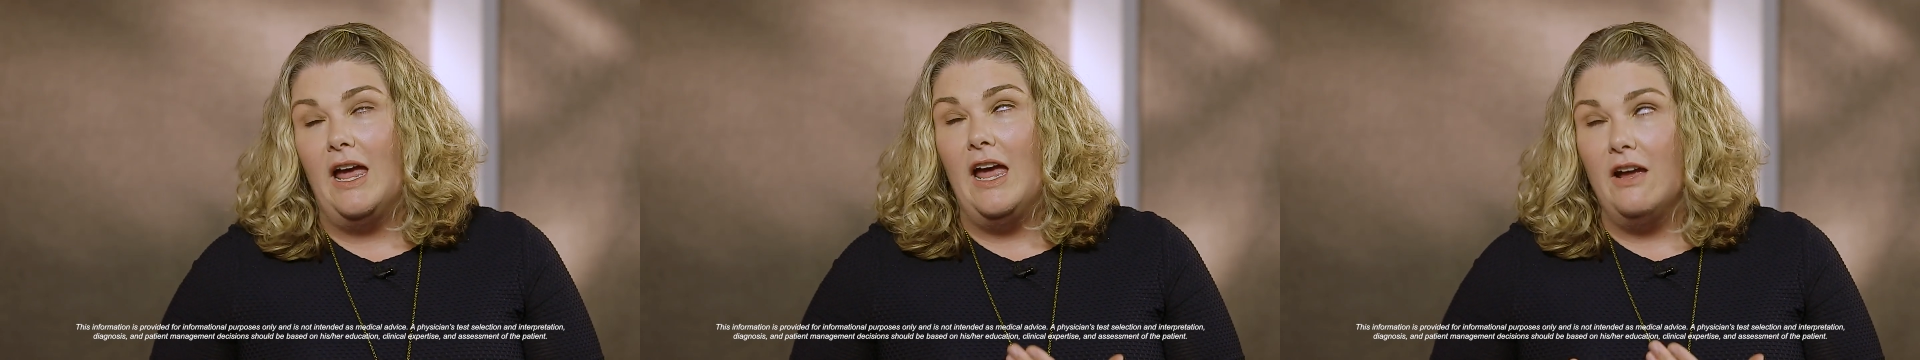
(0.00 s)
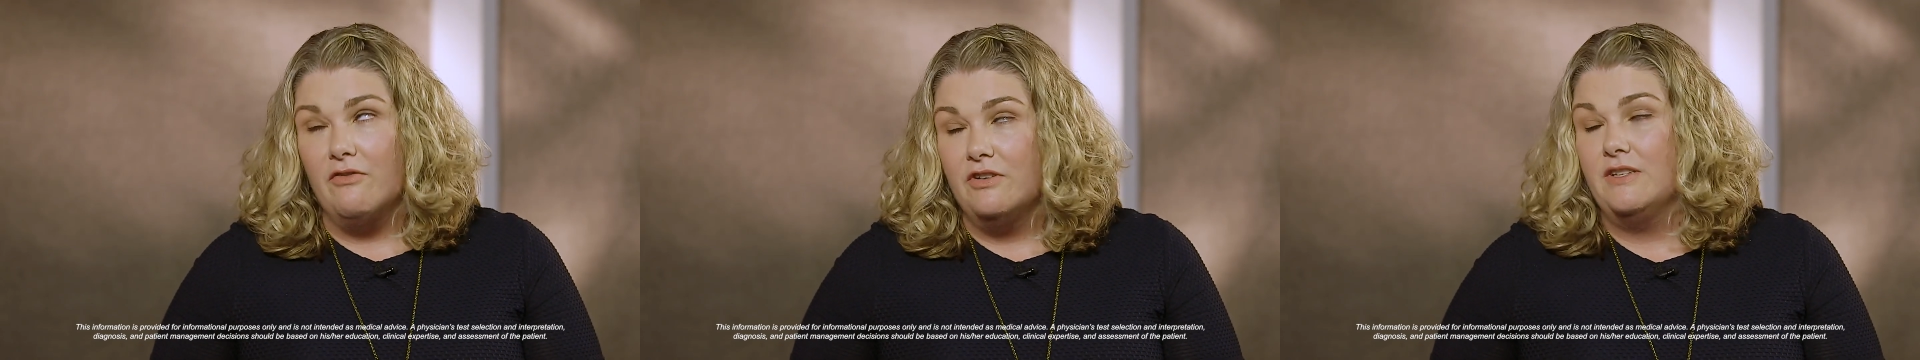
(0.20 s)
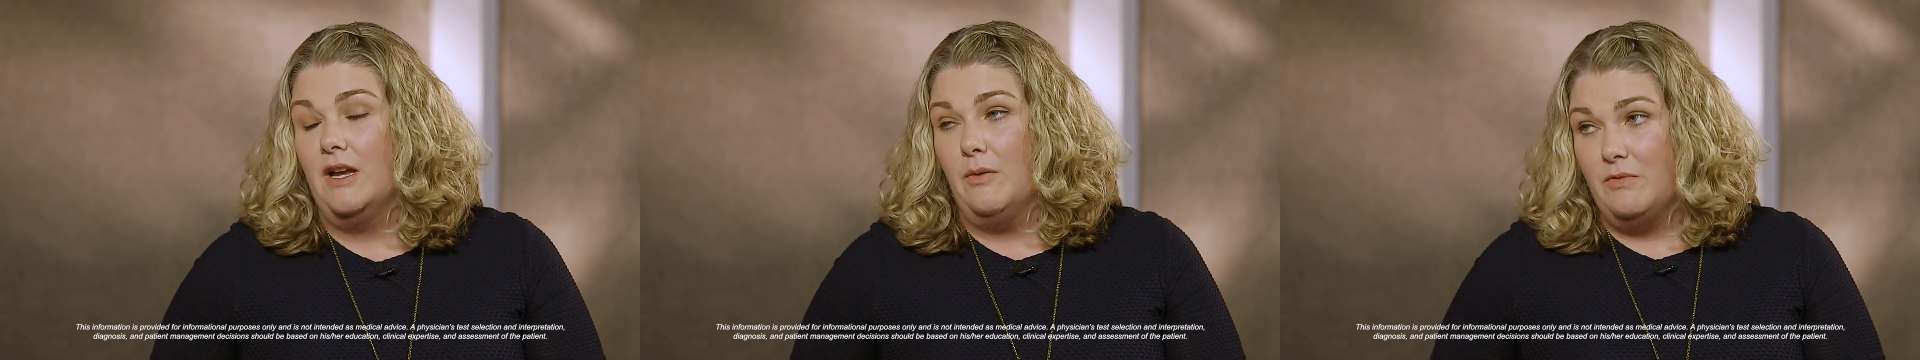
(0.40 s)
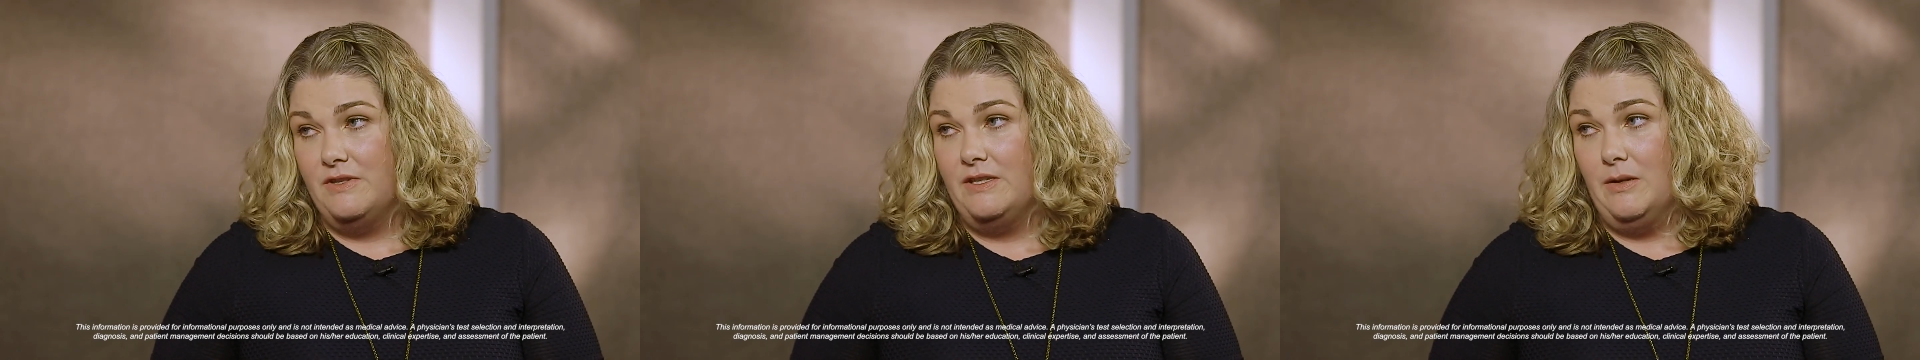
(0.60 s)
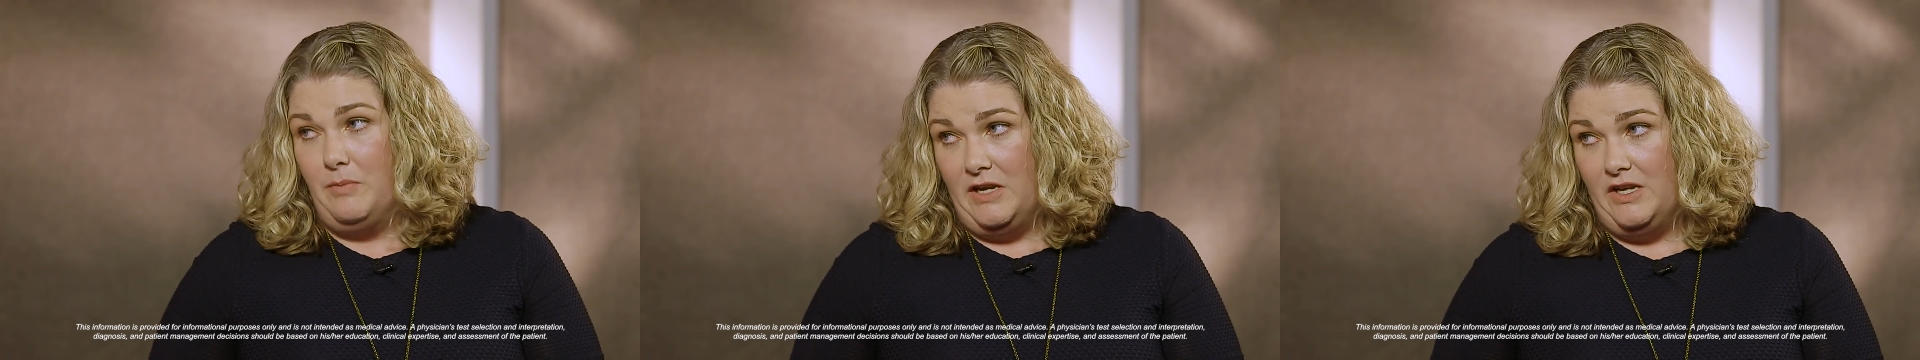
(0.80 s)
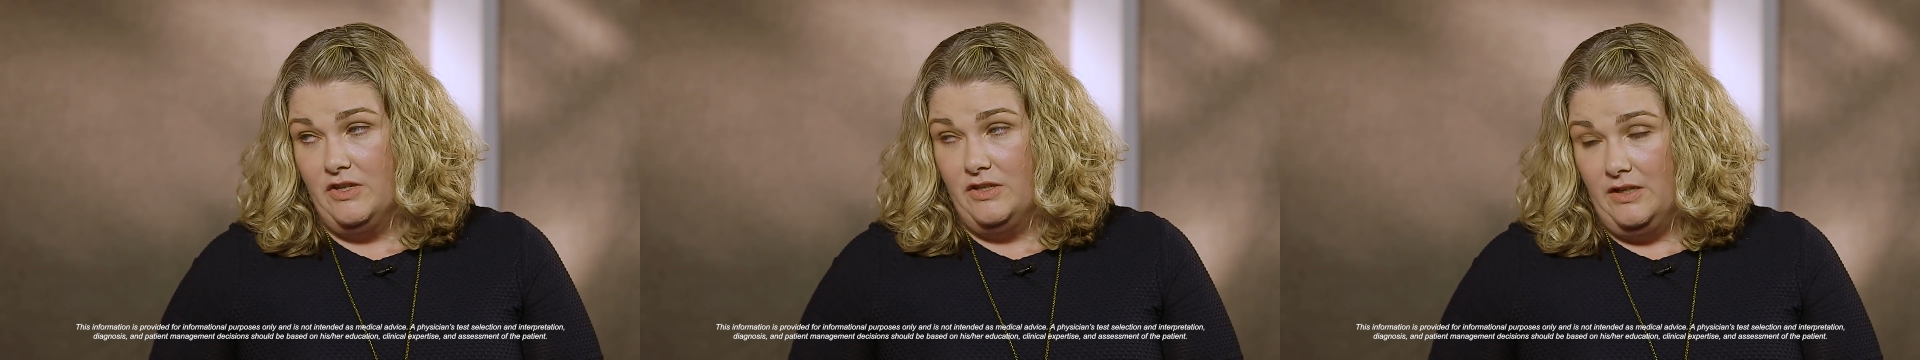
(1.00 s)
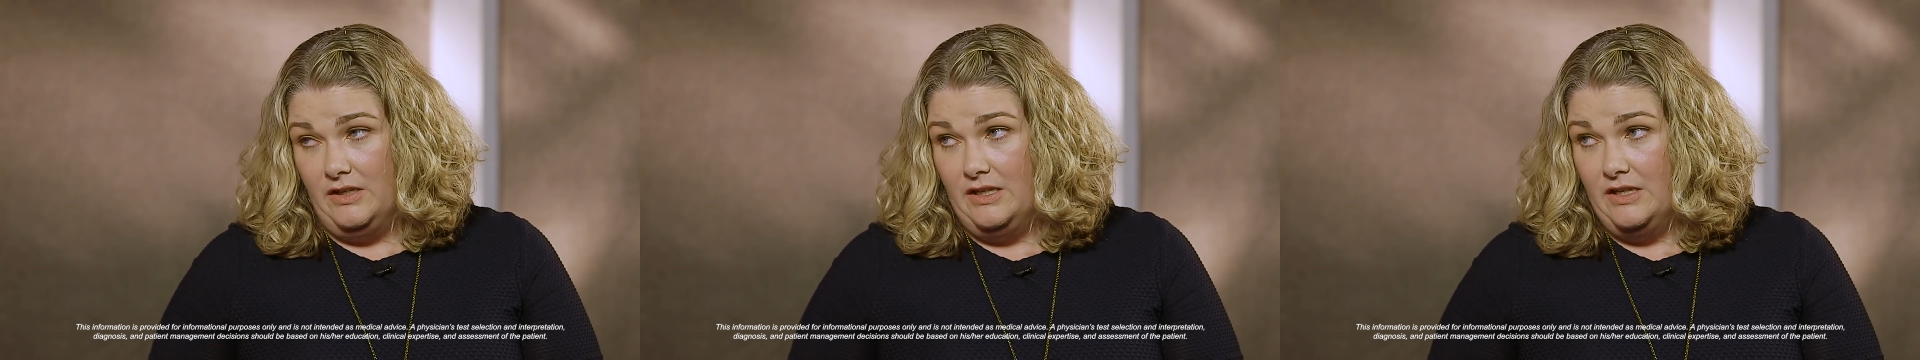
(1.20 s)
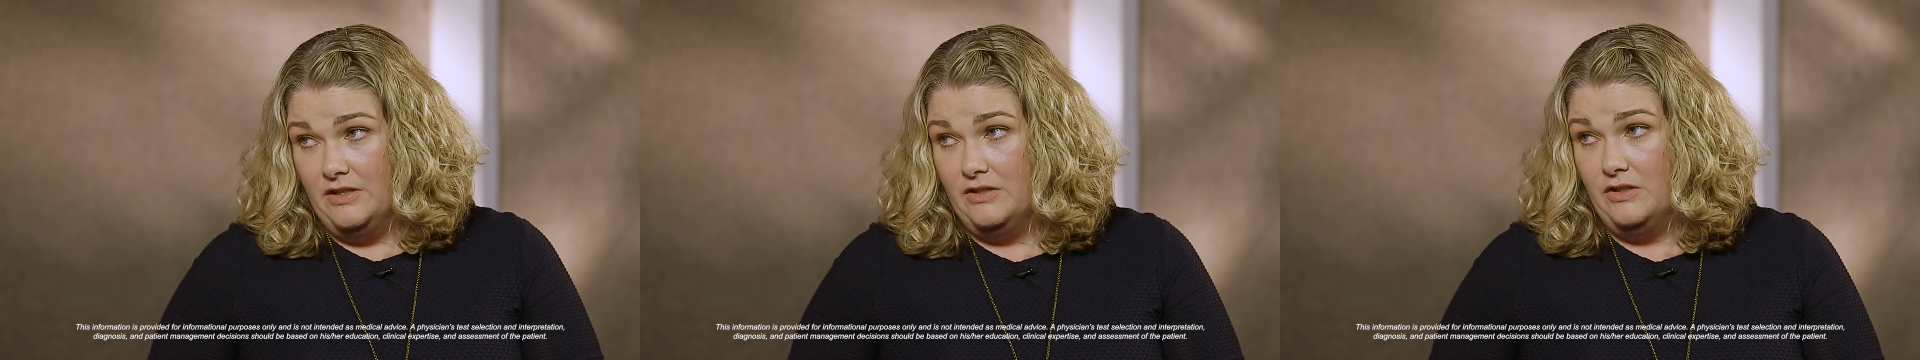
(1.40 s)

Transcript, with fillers: every time we see a patient is